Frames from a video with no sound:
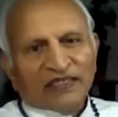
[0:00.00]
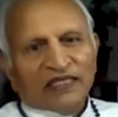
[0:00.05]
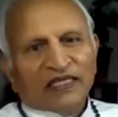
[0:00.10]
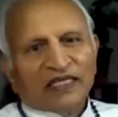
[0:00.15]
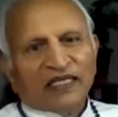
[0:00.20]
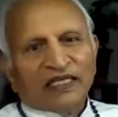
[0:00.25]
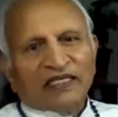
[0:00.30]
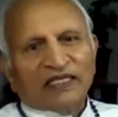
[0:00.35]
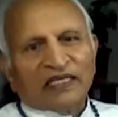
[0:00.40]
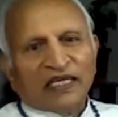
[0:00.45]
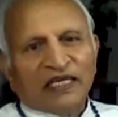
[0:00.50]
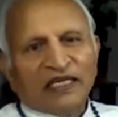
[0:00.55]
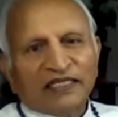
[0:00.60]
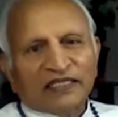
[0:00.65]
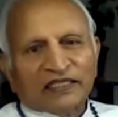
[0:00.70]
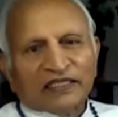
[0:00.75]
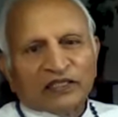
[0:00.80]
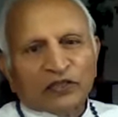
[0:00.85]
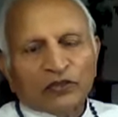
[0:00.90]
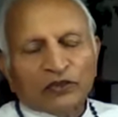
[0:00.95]
It
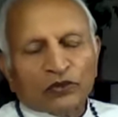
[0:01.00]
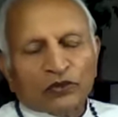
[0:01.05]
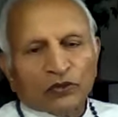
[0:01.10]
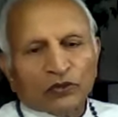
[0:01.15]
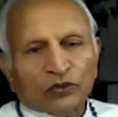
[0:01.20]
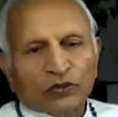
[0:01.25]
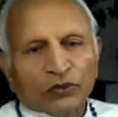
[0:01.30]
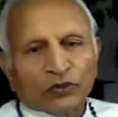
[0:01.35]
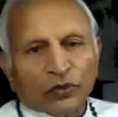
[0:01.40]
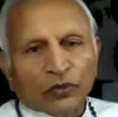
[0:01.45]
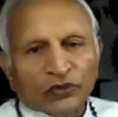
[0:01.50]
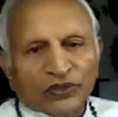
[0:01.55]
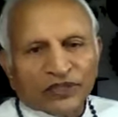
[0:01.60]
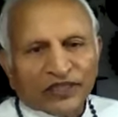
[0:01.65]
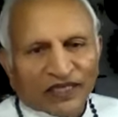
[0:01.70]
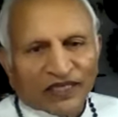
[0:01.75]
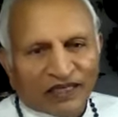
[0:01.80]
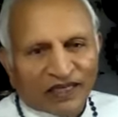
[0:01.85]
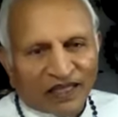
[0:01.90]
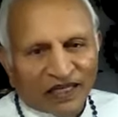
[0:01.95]
leads into
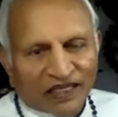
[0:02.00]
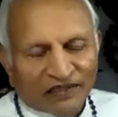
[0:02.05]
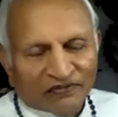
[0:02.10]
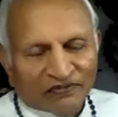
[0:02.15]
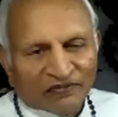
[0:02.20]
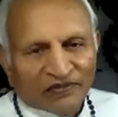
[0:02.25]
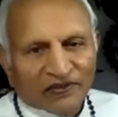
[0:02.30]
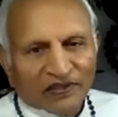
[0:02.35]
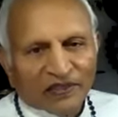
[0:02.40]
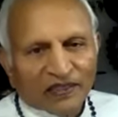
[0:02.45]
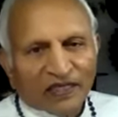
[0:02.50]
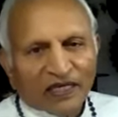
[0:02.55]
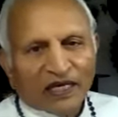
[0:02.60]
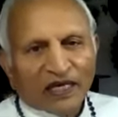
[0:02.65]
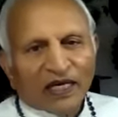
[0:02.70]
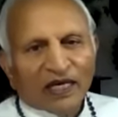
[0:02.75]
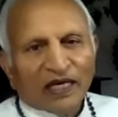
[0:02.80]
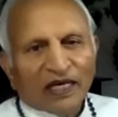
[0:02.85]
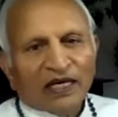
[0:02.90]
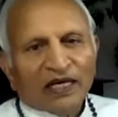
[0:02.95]
social life.
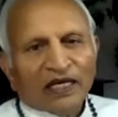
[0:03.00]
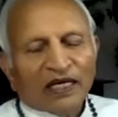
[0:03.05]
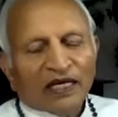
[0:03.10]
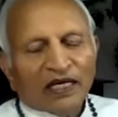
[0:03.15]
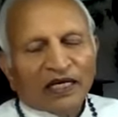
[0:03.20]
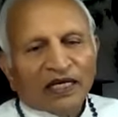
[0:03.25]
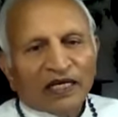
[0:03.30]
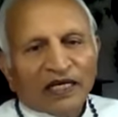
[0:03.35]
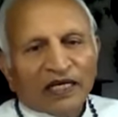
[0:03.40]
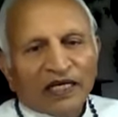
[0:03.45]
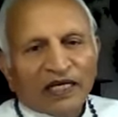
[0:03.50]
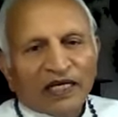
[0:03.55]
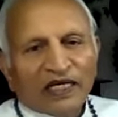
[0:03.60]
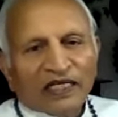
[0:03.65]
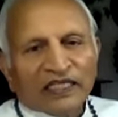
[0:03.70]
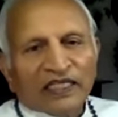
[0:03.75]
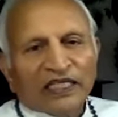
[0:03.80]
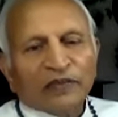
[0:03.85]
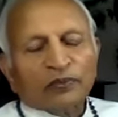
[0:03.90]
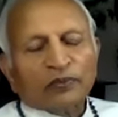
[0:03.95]

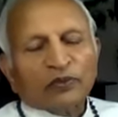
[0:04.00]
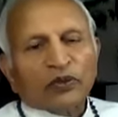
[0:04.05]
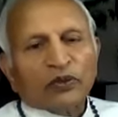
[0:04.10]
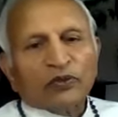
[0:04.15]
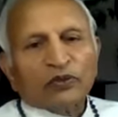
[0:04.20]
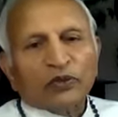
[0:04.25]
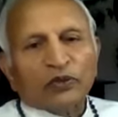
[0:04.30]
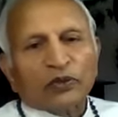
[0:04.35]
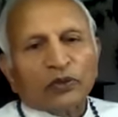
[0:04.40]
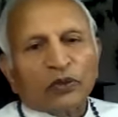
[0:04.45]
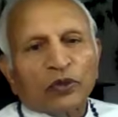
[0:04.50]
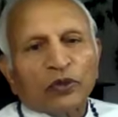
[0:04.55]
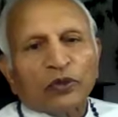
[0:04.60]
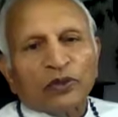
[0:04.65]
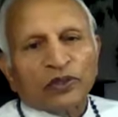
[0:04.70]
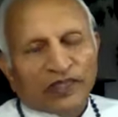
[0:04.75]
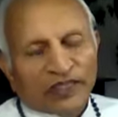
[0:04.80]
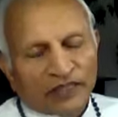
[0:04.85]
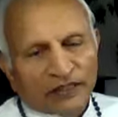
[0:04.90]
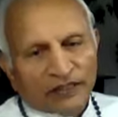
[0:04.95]
It keeps on
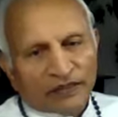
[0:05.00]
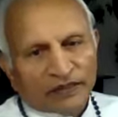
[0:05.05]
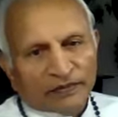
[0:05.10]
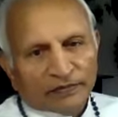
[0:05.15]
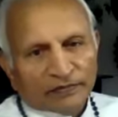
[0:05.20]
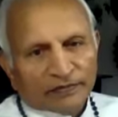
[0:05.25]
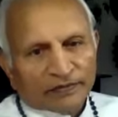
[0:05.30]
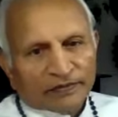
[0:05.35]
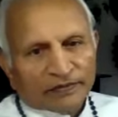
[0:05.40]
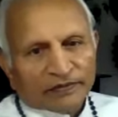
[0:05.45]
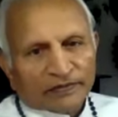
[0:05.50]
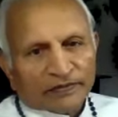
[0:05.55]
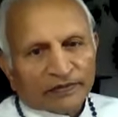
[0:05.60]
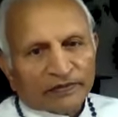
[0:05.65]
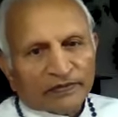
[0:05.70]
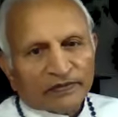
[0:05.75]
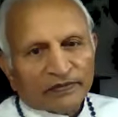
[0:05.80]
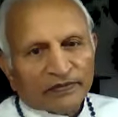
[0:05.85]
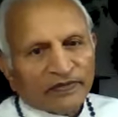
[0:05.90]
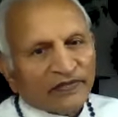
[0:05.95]
growing.
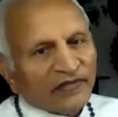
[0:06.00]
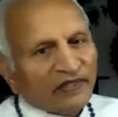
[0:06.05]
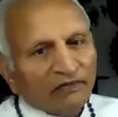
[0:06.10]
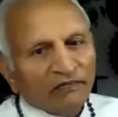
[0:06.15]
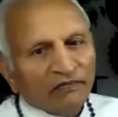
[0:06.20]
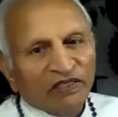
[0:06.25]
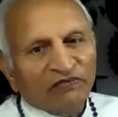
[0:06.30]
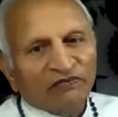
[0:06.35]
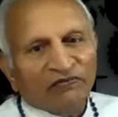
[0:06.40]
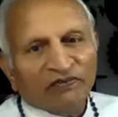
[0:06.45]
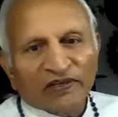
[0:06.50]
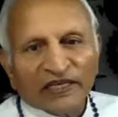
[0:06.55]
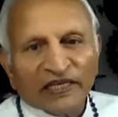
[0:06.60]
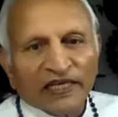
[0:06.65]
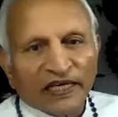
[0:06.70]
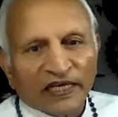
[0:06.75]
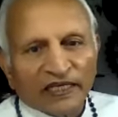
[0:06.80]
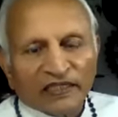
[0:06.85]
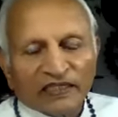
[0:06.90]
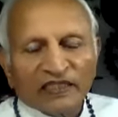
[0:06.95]
We
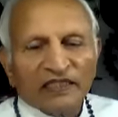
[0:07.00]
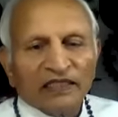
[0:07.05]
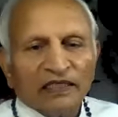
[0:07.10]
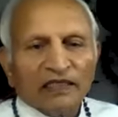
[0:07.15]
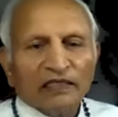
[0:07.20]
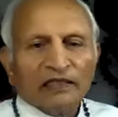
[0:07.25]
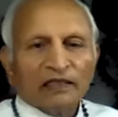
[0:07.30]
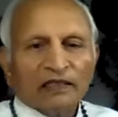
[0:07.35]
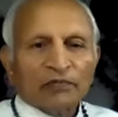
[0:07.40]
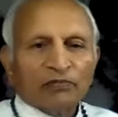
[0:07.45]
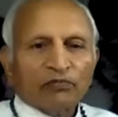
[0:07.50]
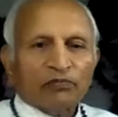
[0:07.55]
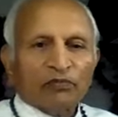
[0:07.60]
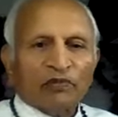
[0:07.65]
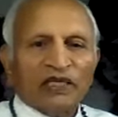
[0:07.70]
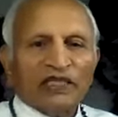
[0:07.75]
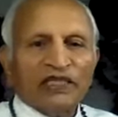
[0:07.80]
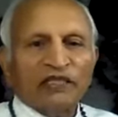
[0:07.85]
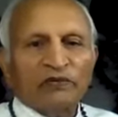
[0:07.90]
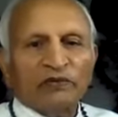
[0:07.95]
forget
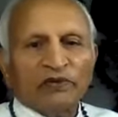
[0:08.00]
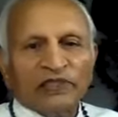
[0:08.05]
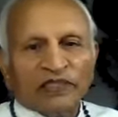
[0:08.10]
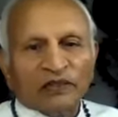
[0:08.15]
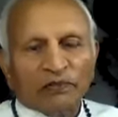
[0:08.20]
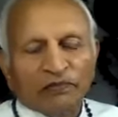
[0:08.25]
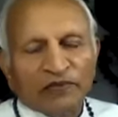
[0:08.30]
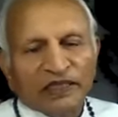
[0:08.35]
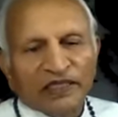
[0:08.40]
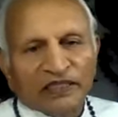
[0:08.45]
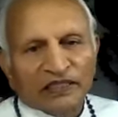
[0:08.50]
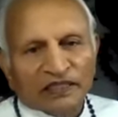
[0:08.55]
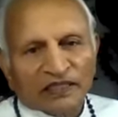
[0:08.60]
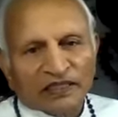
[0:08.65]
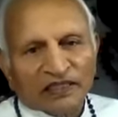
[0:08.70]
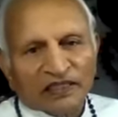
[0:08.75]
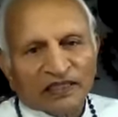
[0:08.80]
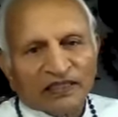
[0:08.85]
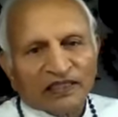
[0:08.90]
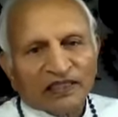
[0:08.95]
money was a
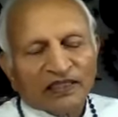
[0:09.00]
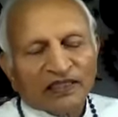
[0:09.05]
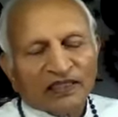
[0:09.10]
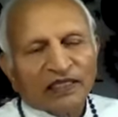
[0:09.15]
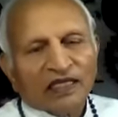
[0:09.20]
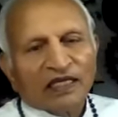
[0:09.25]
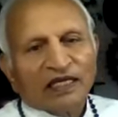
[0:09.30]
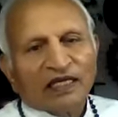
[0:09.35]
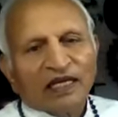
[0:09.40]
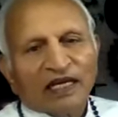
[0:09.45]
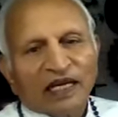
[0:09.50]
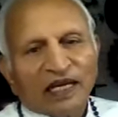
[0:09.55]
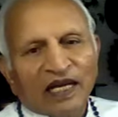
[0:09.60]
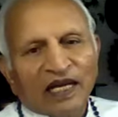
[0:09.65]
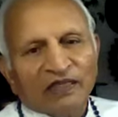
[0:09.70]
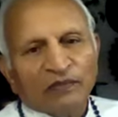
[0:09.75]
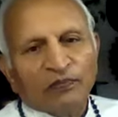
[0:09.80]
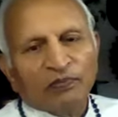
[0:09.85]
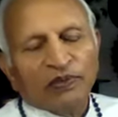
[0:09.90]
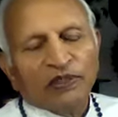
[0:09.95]
means,
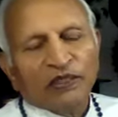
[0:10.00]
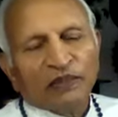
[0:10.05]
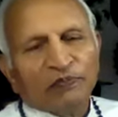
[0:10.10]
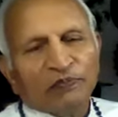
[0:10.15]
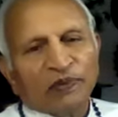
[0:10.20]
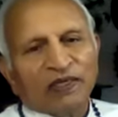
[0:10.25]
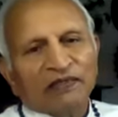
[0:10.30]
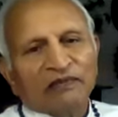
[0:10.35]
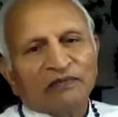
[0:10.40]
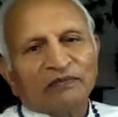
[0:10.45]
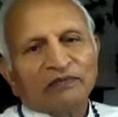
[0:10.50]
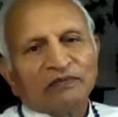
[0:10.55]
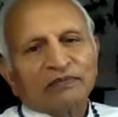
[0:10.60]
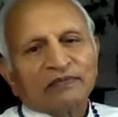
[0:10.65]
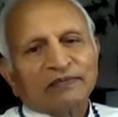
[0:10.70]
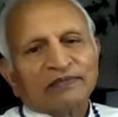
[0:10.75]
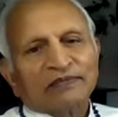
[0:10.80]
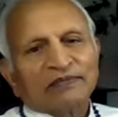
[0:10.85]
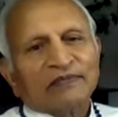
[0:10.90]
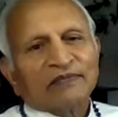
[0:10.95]
and people
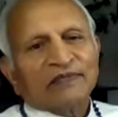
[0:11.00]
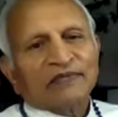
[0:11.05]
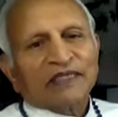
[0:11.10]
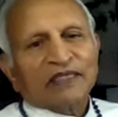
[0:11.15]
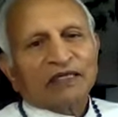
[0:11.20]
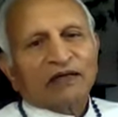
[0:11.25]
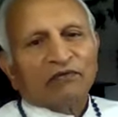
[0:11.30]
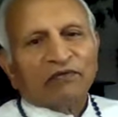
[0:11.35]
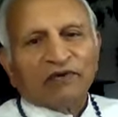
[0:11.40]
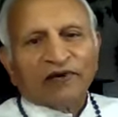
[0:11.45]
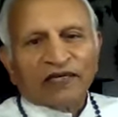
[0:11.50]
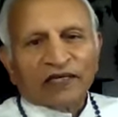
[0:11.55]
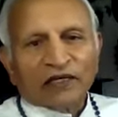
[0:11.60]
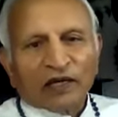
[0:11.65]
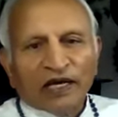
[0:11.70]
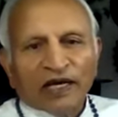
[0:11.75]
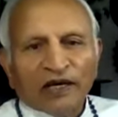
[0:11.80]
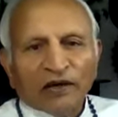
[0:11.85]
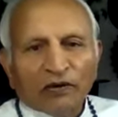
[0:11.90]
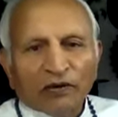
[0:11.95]
work
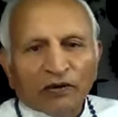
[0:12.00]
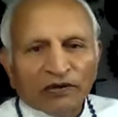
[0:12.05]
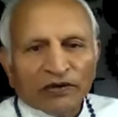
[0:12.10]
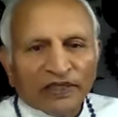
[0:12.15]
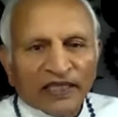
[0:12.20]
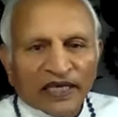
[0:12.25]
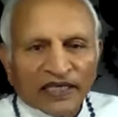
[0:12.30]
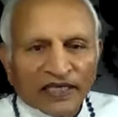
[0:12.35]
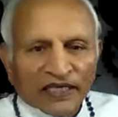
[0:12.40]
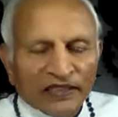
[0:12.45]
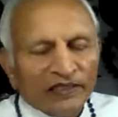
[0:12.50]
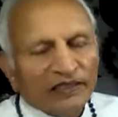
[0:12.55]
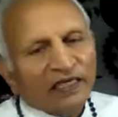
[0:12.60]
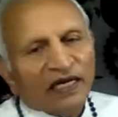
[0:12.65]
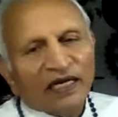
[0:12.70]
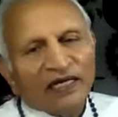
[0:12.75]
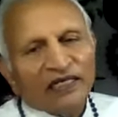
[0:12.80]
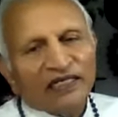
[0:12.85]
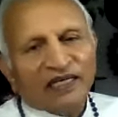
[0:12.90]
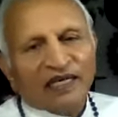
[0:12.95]
their
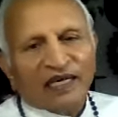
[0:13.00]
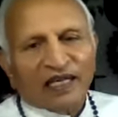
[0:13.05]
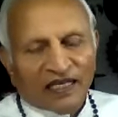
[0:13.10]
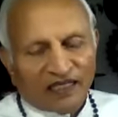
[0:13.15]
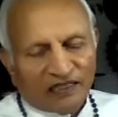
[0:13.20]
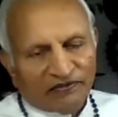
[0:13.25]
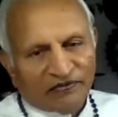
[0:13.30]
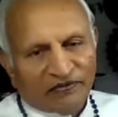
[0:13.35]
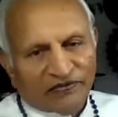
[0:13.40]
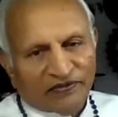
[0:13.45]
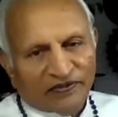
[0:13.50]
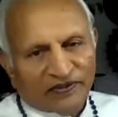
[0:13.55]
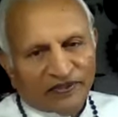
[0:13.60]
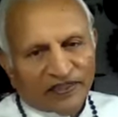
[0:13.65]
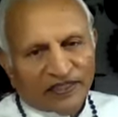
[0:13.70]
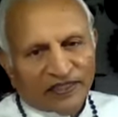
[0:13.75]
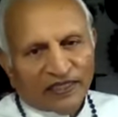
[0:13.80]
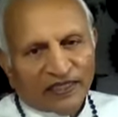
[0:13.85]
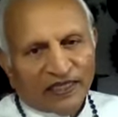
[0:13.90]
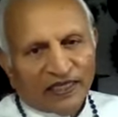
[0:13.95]
entire life,
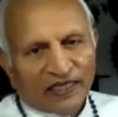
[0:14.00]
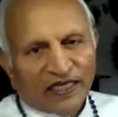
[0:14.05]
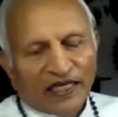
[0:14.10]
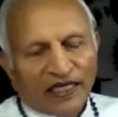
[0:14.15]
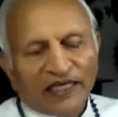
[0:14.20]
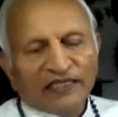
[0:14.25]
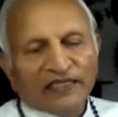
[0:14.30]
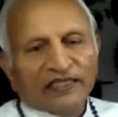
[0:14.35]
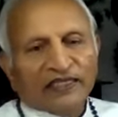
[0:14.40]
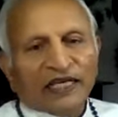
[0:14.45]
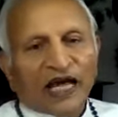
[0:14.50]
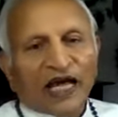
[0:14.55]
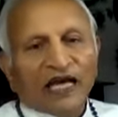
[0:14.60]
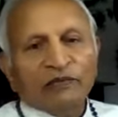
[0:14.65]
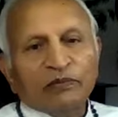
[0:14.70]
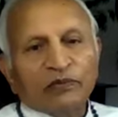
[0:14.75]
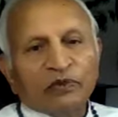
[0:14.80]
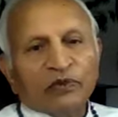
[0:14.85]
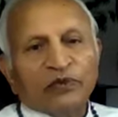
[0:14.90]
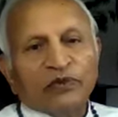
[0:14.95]
and
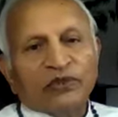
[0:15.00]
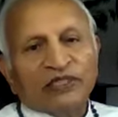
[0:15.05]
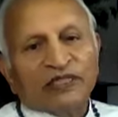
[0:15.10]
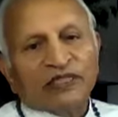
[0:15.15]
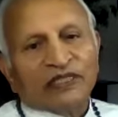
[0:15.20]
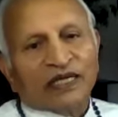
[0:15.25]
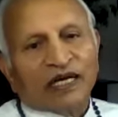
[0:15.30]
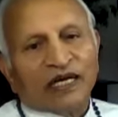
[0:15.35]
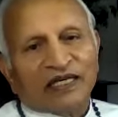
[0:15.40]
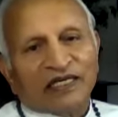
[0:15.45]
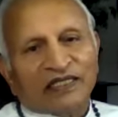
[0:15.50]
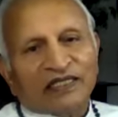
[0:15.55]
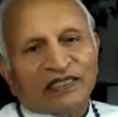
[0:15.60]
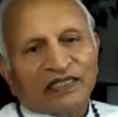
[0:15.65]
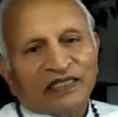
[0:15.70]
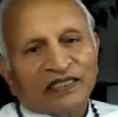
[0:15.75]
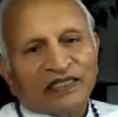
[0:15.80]
time to retire,